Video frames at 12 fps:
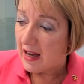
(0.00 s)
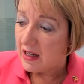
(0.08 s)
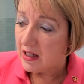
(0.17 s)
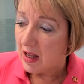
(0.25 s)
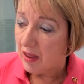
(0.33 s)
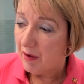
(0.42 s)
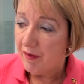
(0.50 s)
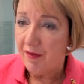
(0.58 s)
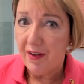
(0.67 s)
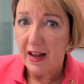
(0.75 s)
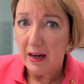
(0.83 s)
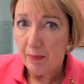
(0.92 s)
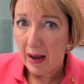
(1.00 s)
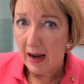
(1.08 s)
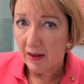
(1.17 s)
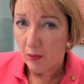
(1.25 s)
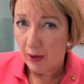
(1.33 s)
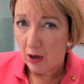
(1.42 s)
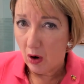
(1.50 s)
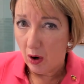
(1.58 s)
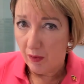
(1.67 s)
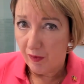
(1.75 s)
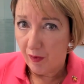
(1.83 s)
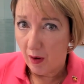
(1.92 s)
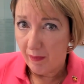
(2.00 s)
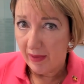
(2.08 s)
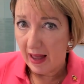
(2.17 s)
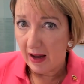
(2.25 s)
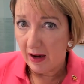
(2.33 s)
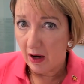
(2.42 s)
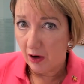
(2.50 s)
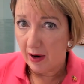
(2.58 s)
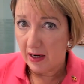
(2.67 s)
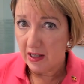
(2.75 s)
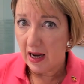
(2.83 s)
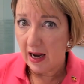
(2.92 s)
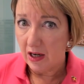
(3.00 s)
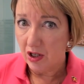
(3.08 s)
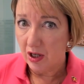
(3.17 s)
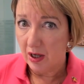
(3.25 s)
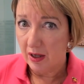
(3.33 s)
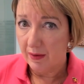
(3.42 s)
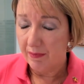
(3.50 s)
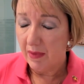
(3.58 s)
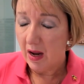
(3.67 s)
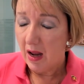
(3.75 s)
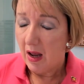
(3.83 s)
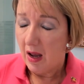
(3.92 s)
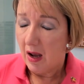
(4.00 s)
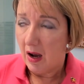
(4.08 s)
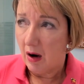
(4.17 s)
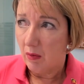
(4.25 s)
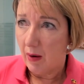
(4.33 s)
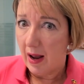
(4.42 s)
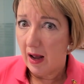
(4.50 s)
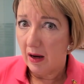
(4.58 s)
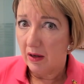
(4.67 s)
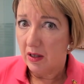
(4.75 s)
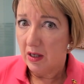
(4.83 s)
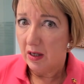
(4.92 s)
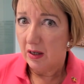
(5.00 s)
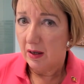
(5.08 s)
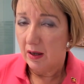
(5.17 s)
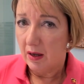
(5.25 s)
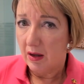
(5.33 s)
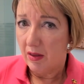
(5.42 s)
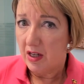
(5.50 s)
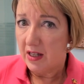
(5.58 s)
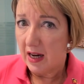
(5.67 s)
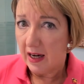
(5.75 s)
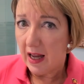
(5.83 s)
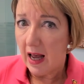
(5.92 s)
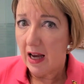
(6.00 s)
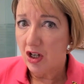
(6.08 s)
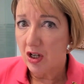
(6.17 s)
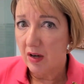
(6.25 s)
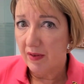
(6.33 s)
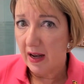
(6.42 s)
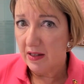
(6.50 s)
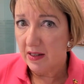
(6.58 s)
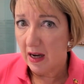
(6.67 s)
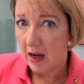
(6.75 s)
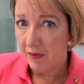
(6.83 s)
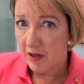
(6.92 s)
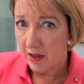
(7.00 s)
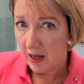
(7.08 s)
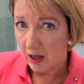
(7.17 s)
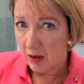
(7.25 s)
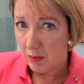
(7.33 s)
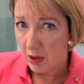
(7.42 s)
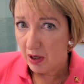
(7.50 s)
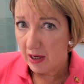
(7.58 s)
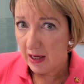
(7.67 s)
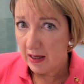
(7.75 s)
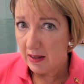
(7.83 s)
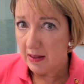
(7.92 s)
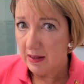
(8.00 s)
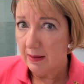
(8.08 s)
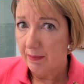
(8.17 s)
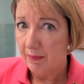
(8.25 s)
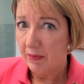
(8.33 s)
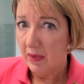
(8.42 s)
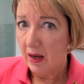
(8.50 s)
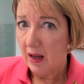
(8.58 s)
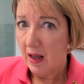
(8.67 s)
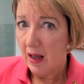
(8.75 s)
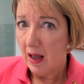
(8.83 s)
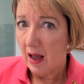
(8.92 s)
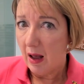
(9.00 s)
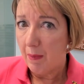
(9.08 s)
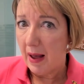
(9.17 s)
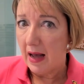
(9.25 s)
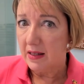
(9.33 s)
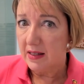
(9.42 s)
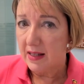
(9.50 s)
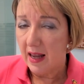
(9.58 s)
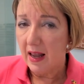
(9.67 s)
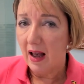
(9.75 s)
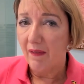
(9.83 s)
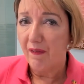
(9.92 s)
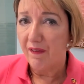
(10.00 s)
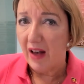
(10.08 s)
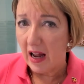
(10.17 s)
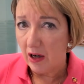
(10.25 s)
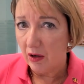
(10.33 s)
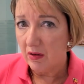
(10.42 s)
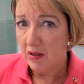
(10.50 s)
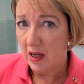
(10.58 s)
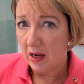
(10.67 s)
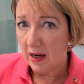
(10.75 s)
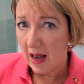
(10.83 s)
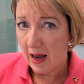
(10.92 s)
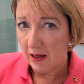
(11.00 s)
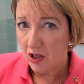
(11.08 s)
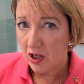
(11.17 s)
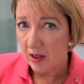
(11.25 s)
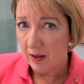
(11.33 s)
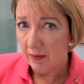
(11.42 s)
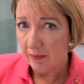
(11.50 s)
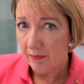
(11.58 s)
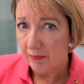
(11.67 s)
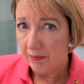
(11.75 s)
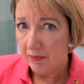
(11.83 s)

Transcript: And the feedback that we got from that accreditation around the dedication of our staff to their communities, about seeing our values in action,